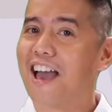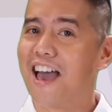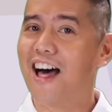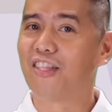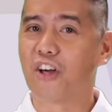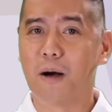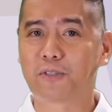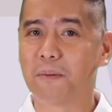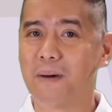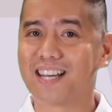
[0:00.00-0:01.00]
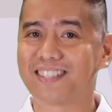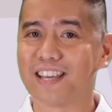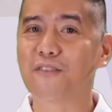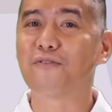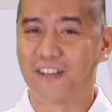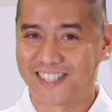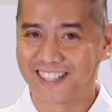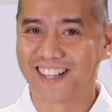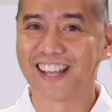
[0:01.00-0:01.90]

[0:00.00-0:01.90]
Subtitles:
Health Optimizing Physical